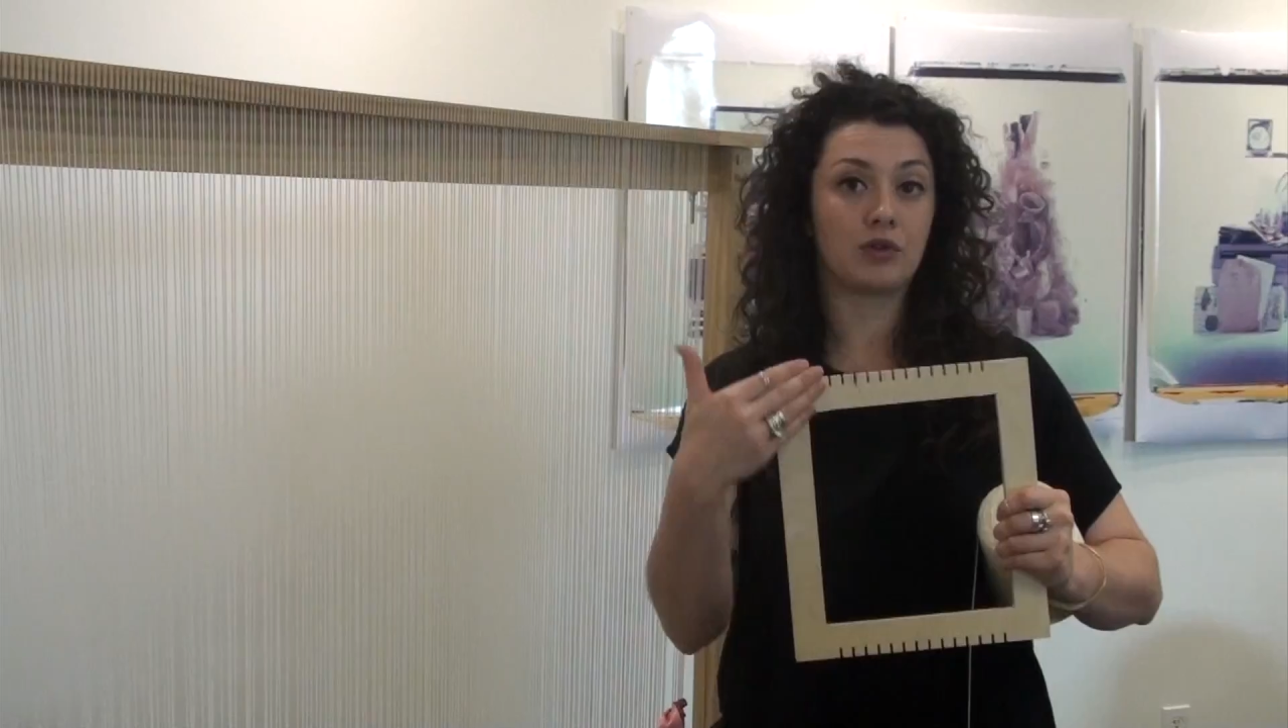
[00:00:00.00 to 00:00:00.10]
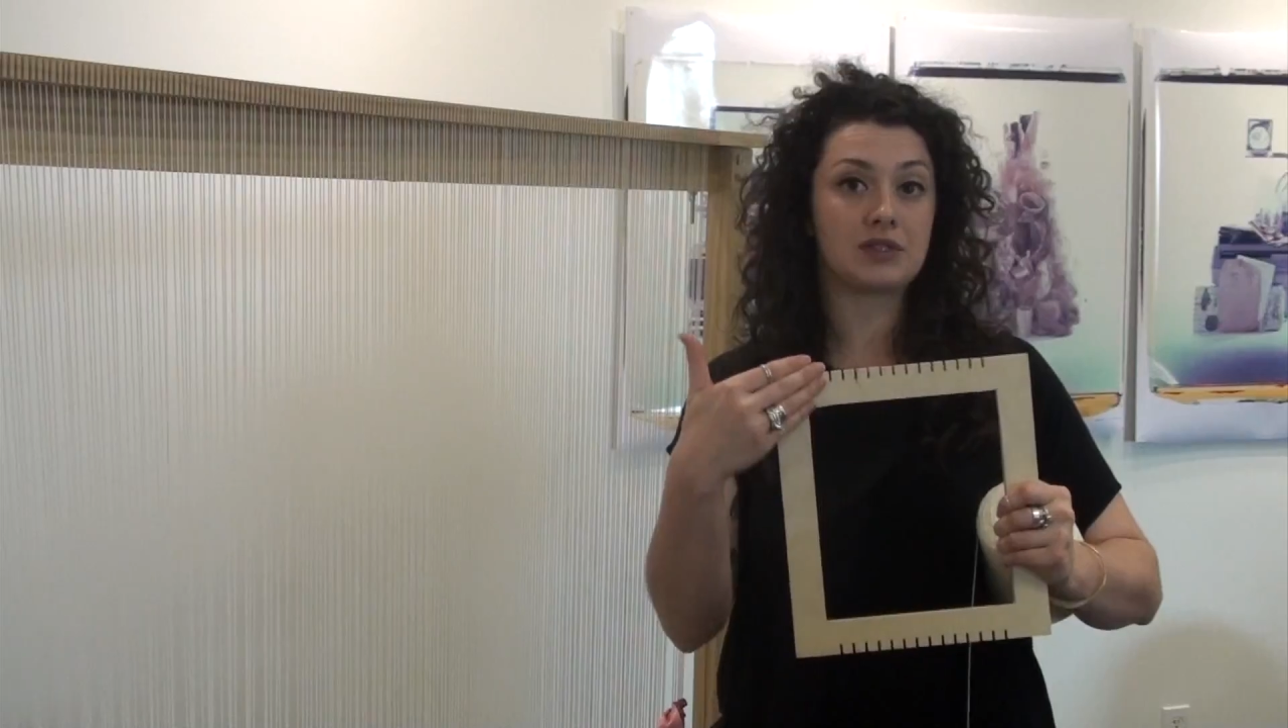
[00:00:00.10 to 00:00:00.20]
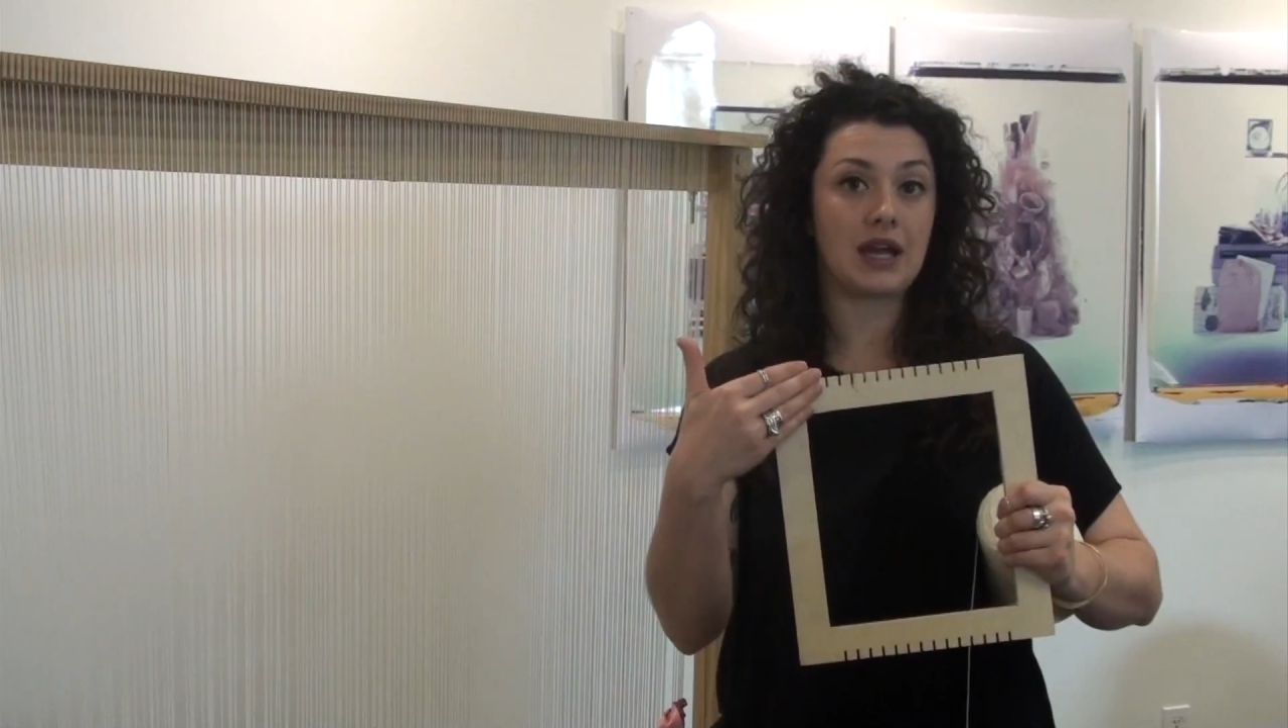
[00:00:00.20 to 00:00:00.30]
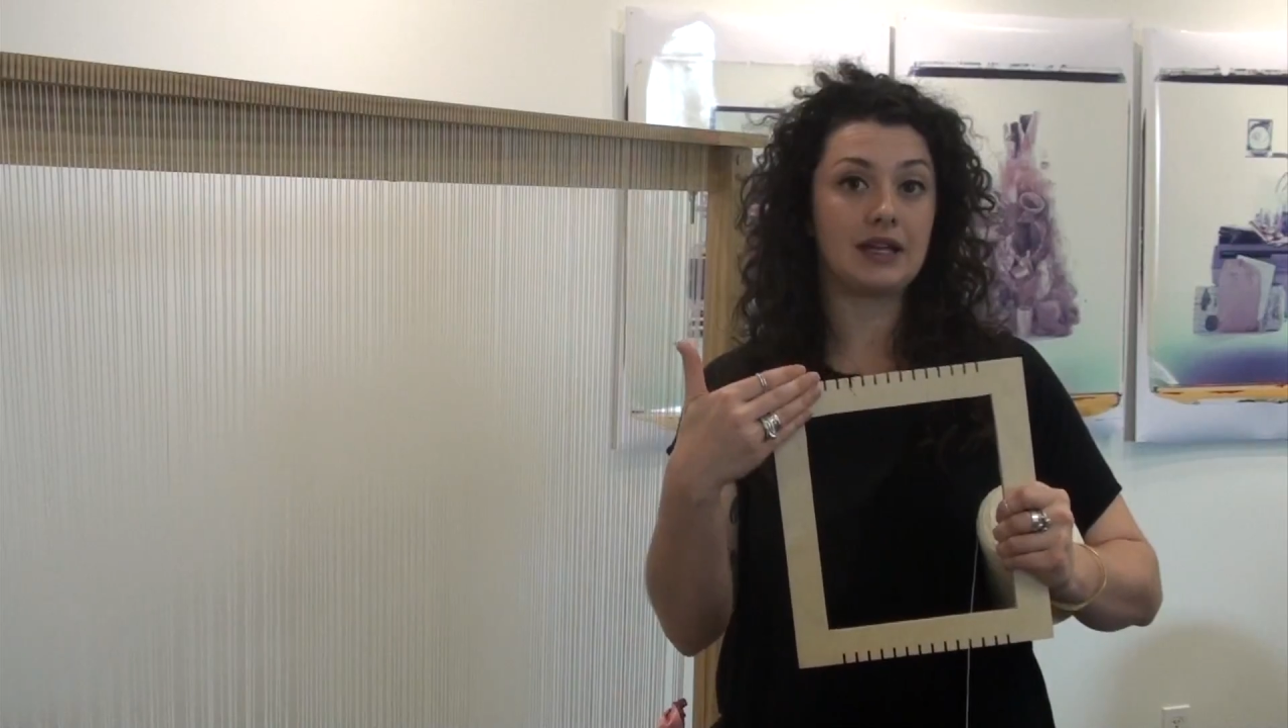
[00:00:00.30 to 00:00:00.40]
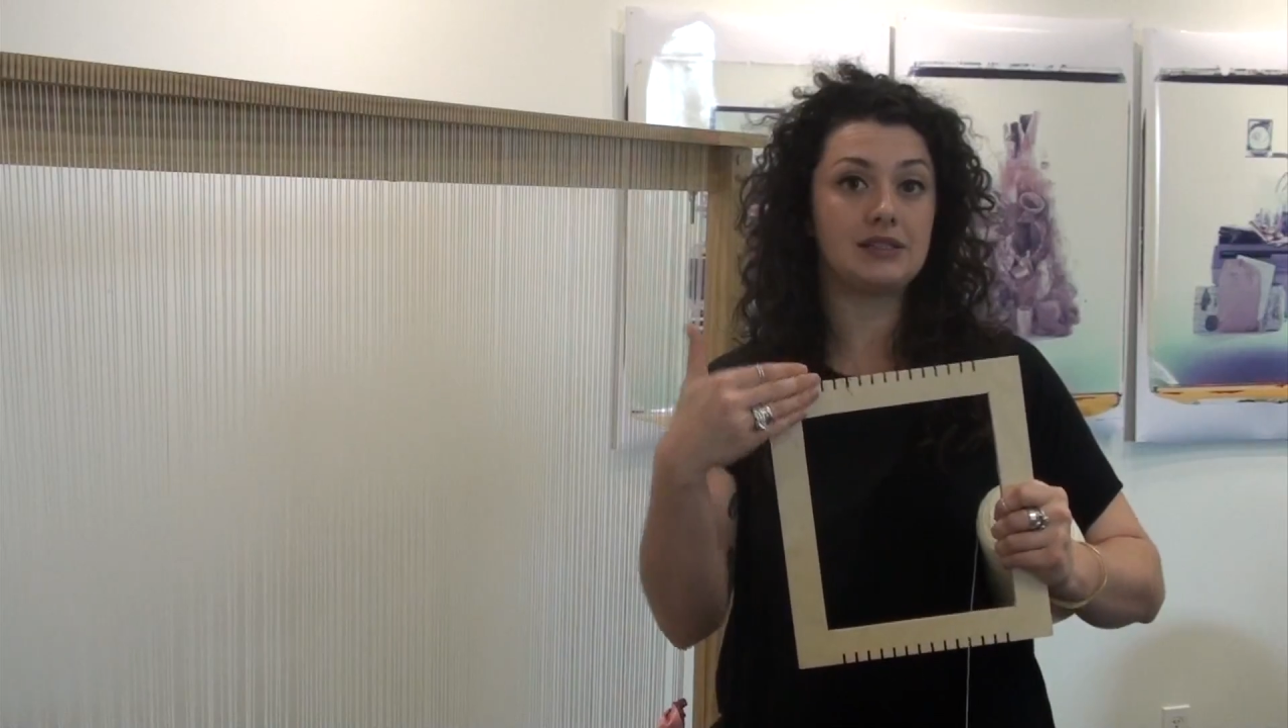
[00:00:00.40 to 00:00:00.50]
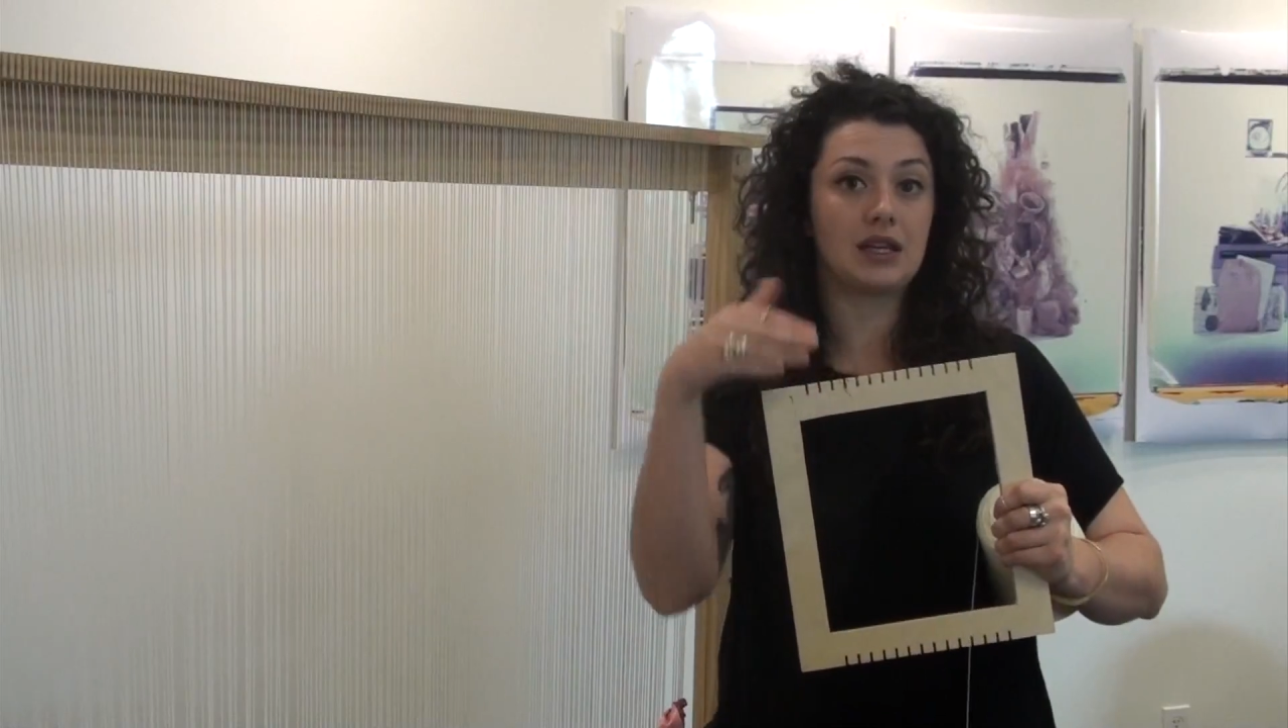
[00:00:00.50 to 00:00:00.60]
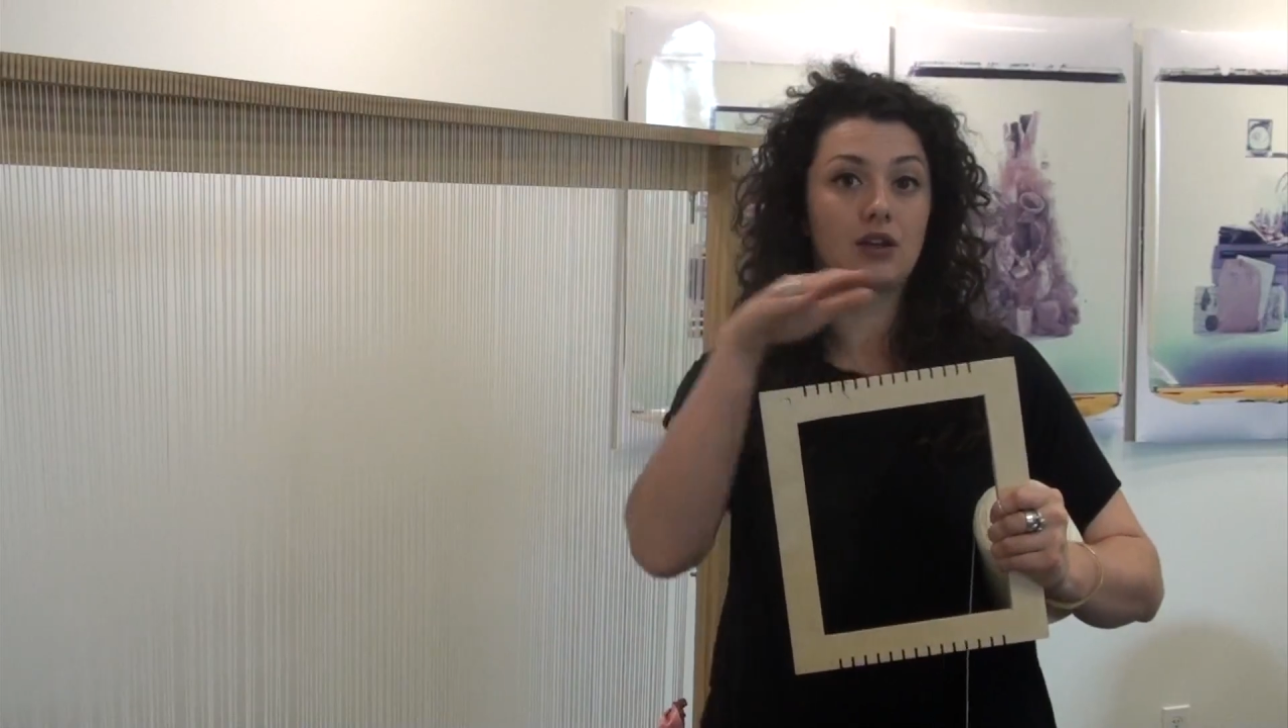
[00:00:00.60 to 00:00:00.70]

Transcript: both sides,